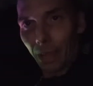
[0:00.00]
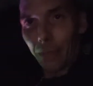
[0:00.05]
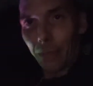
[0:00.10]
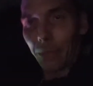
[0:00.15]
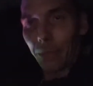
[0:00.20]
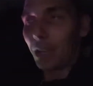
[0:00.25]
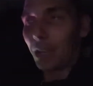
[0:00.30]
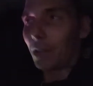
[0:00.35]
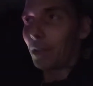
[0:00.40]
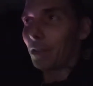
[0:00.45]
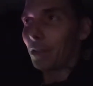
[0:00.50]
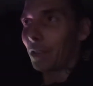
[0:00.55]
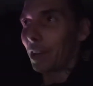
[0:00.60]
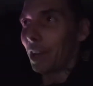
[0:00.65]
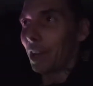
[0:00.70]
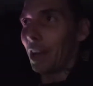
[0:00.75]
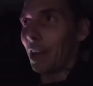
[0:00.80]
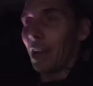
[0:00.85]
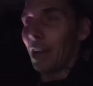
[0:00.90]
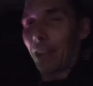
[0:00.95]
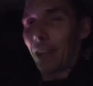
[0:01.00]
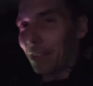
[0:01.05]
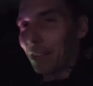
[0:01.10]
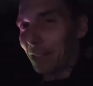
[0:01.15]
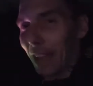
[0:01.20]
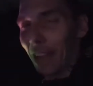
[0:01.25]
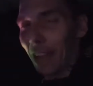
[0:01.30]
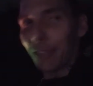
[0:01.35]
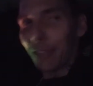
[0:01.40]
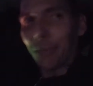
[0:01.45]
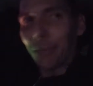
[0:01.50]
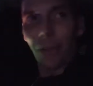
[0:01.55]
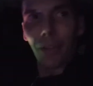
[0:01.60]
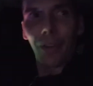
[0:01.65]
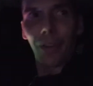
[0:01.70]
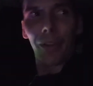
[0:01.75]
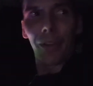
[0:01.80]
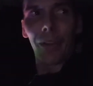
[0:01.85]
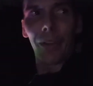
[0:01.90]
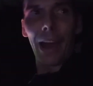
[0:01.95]
reuse it. That's where
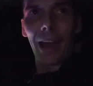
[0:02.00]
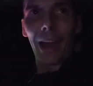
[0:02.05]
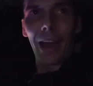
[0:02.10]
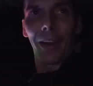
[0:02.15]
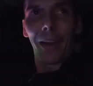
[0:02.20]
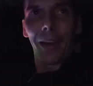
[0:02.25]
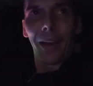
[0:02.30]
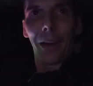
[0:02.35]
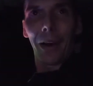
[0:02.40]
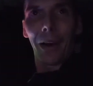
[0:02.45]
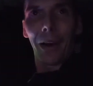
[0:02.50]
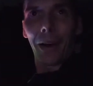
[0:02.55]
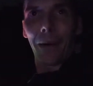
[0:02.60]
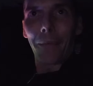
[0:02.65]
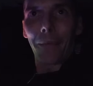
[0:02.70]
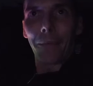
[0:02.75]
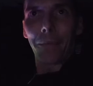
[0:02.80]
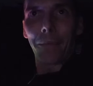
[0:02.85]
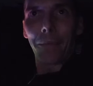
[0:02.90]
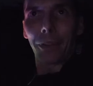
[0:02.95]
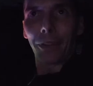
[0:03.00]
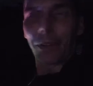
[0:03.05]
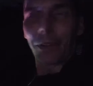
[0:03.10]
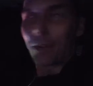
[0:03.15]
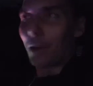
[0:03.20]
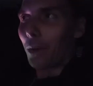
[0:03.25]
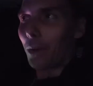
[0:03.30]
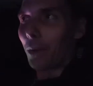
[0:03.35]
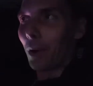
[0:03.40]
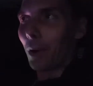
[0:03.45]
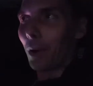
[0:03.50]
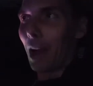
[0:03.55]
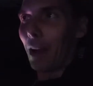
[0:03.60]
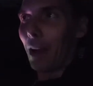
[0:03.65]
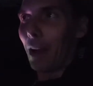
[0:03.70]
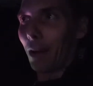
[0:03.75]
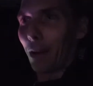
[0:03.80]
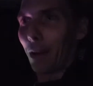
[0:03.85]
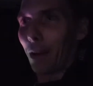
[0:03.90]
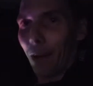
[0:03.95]
they're at. But they're nowhere at
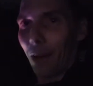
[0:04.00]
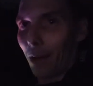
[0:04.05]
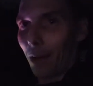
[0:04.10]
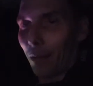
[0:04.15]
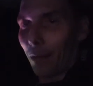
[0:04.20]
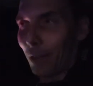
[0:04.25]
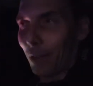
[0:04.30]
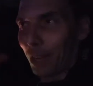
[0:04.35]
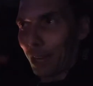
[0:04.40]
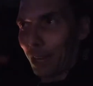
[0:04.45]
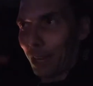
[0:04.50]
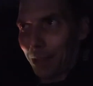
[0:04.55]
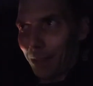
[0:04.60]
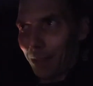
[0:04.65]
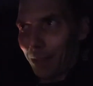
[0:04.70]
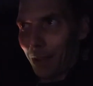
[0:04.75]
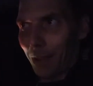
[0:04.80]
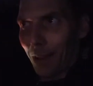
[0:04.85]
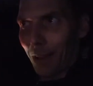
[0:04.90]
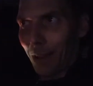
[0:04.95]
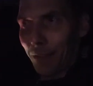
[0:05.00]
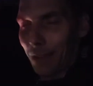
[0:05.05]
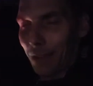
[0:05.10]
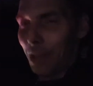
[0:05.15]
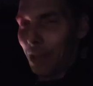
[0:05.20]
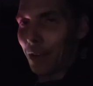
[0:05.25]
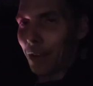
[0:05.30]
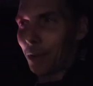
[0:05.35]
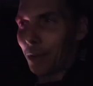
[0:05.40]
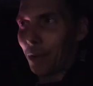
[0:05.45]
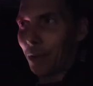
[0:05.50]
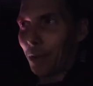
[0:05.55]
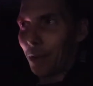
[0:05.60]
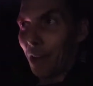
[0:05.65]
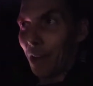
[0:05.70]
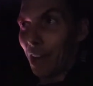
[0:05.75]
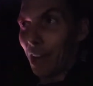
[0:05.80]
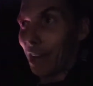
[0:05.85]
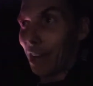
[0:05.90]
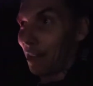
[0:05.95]
a fucking a vehicle
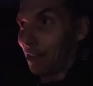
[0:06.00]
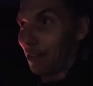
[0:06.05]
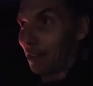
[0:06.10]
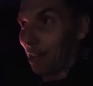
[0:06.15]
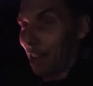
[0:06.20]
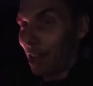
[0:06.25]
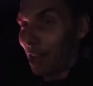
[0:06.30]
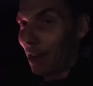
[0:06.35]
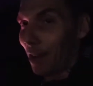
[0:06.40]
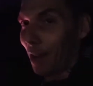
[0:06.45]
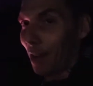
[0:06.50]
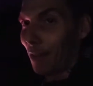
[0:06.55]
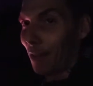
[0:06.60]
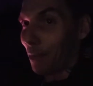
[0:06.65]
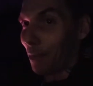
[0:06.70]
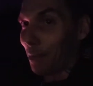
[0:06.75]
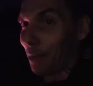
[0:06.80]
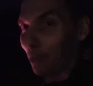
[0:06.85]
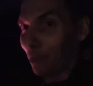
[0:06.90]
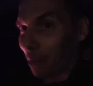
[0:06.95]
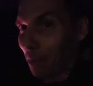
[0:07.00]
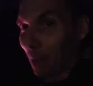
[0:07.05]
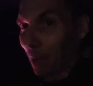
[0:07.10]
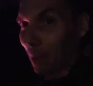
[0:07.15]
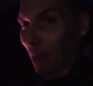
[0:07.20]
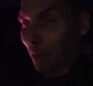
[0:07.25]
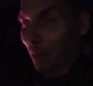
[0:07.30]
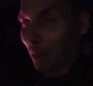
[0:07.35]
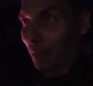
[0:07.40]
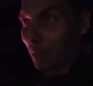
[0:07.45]
that can take off from its own power,